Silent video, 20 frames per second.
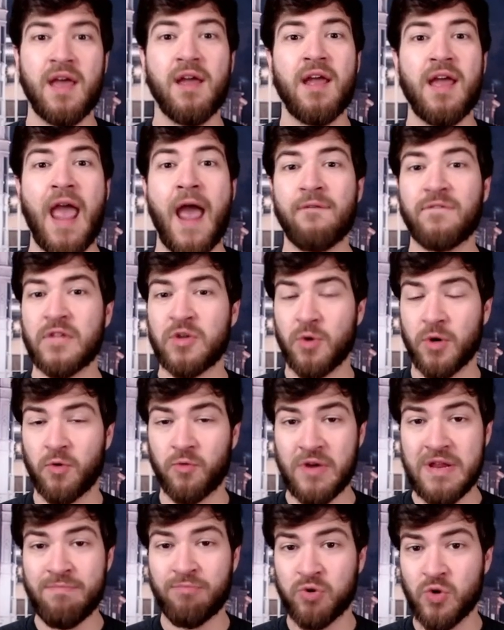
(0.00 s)
have to sort of
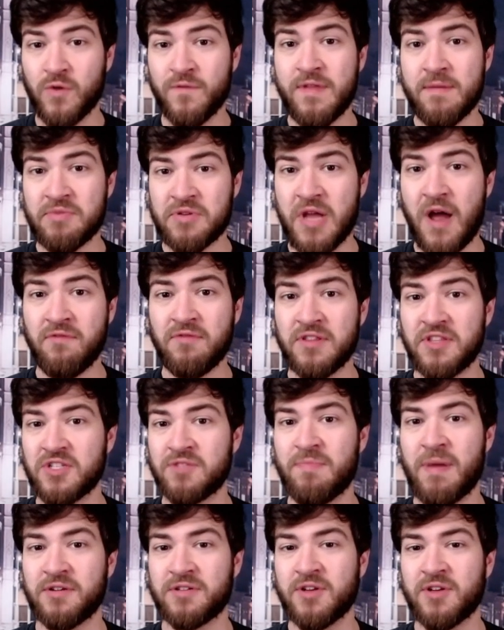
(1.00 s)
reprove themselves to this
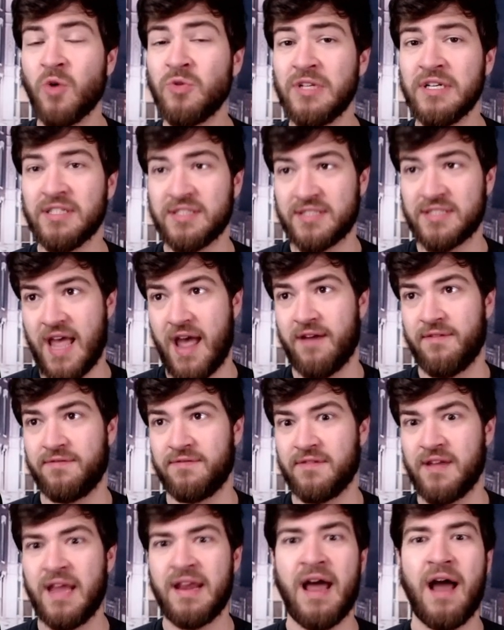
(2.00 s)
Bears coaching
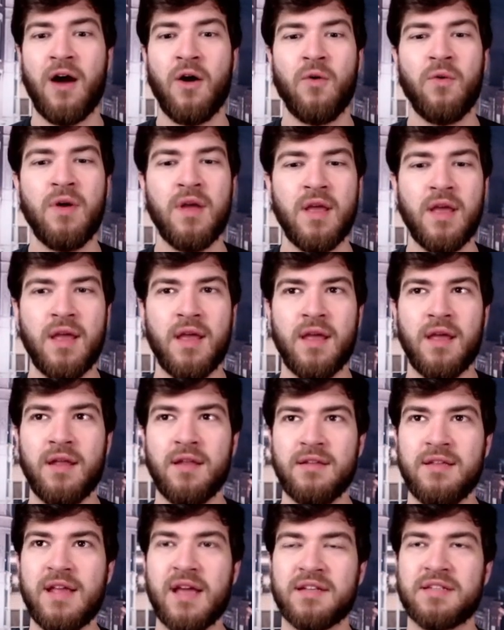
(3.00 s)
staff and how,
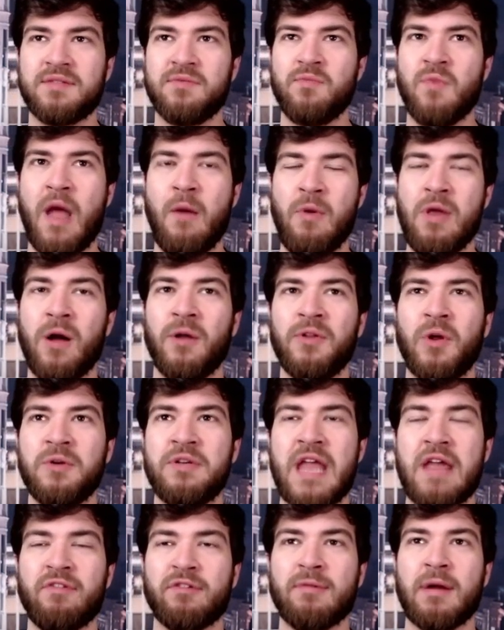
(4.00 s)
yes, we all know
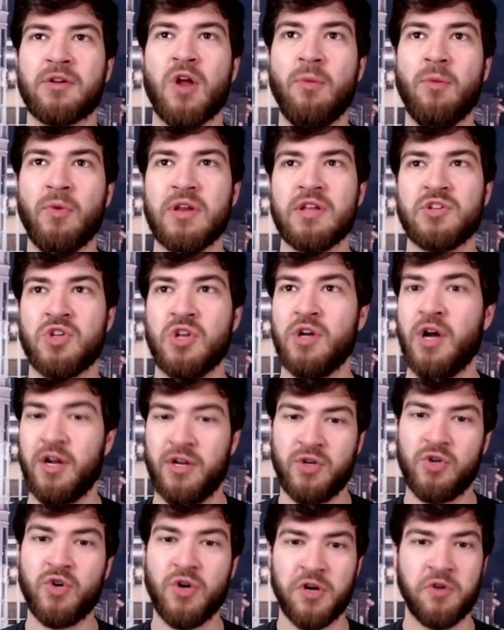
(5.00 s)
David Montgomery is a
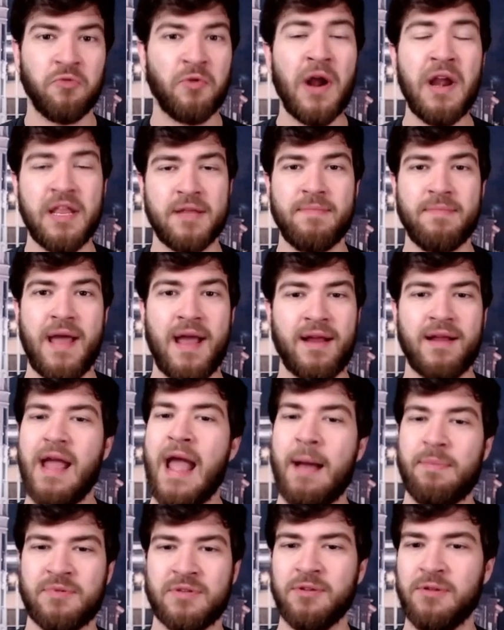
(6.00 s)
good running back.
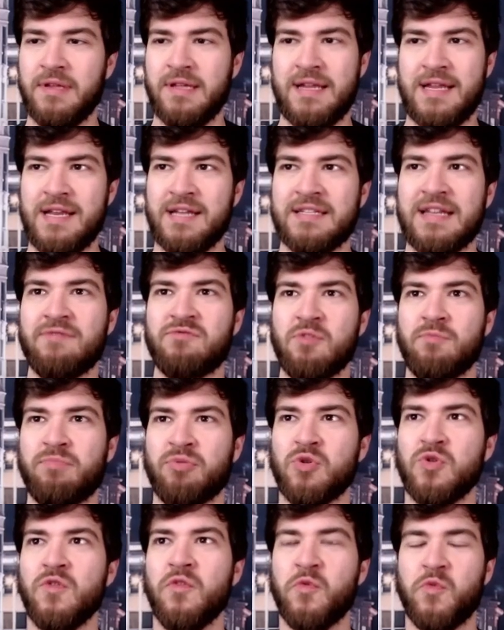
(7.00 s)
Absolutely. He doesn't have to
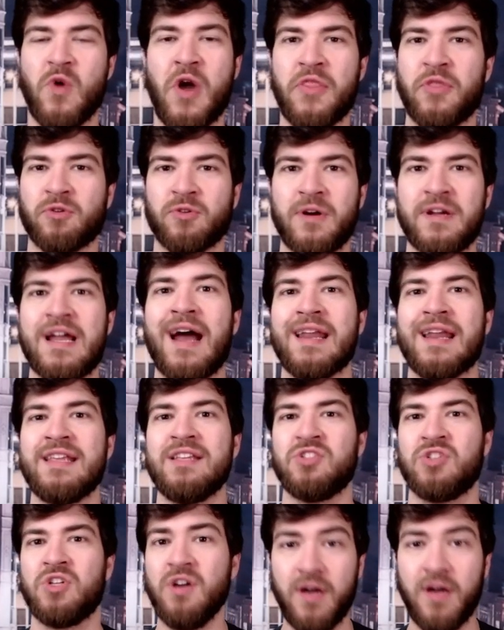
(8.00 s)
prove whether or not
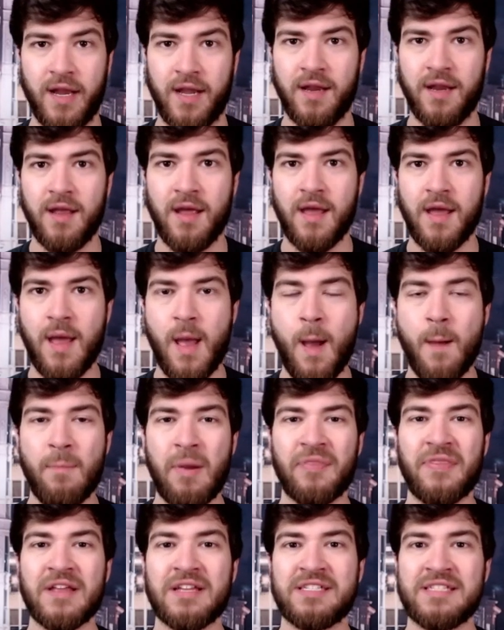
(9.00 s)
he's good.
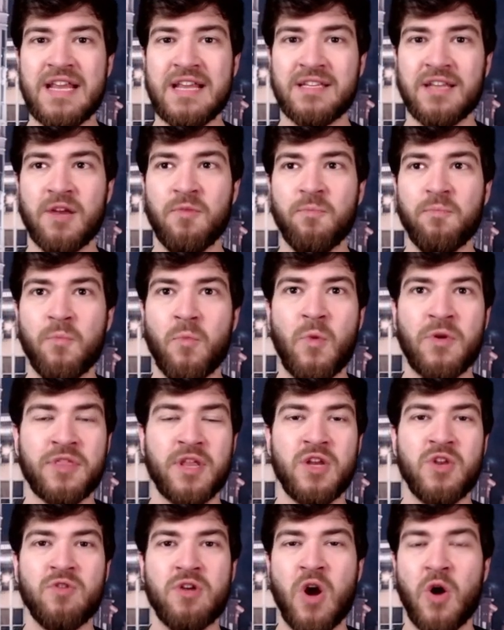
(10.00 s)
But this season, with a
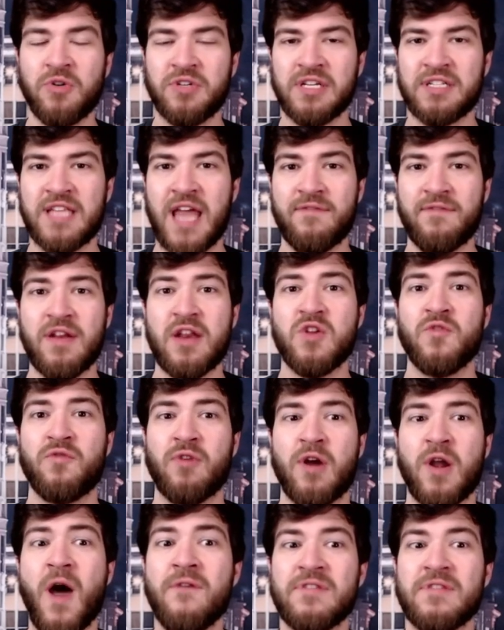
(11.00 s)
new coaching staff and a new
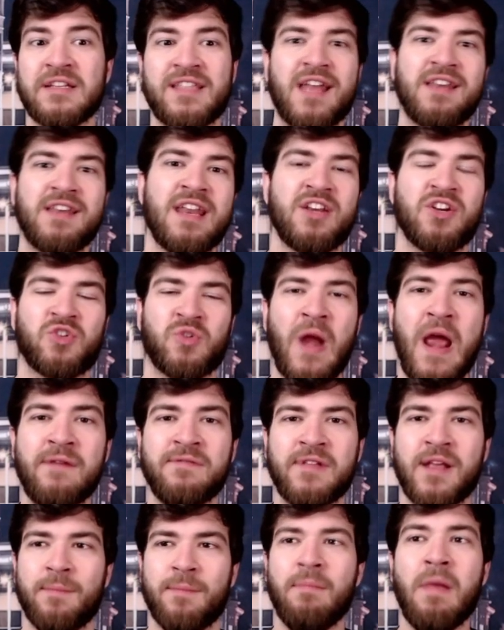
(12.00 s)
front office that didn't
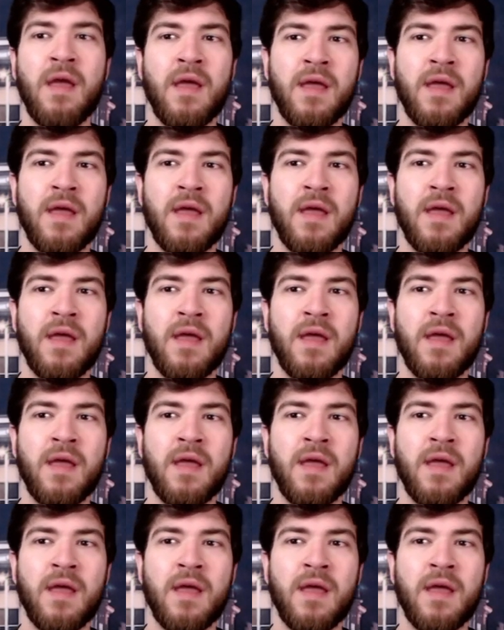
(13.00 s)
draft him,